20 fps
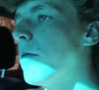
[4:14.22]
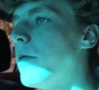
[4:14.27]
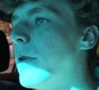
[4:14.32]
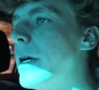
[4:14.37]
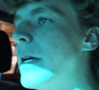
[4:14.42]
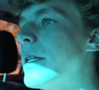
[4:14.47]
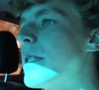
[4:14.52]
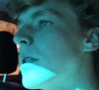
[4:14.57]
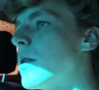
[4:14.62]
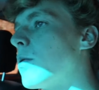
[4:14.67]

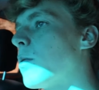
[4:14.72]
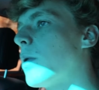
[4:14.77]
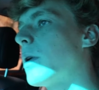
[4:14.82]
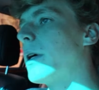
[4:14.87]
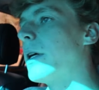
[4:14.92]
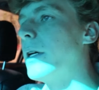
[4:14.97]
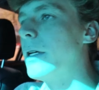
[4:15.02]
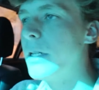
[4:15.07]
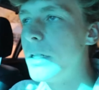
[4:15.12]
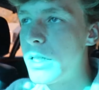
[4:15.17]
reason we're
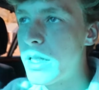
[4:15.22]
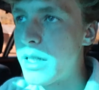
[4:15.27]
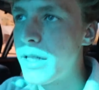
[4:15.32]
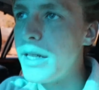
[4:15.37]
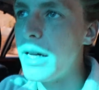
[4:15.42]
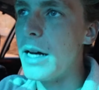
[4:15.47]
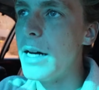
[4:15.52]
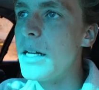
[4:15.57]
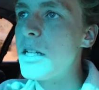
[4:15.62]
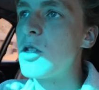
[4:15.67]
gonna
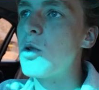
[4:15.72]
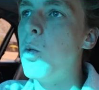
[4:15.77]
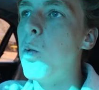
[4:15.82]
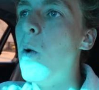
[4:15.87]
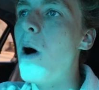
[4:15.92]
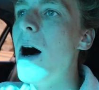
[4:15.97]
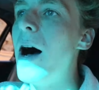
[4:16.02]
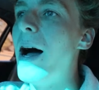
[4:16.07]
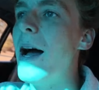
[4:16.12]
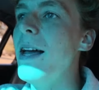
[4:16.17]
discuss
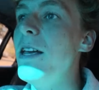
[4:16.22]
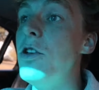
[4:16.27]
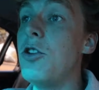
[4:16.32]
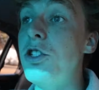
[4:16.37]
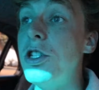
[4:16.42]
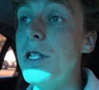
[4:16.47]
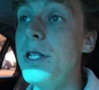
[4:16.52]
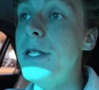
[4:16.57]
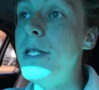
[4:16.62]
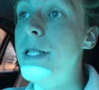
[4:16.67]
why you
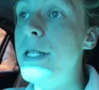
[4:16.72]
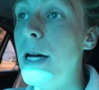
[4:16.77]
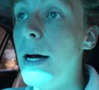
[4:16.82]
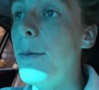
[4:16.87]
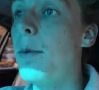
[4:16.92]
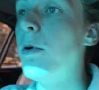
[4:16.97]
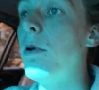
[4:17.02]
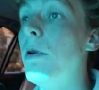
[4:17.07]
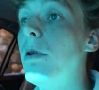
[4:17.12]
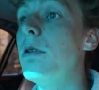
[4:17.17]
should
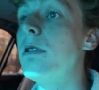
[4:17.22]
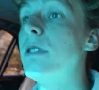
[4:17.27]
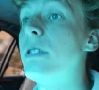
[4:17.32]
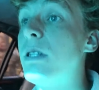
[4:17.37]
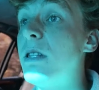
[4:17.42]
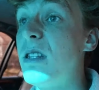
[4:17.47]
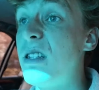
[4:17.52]
double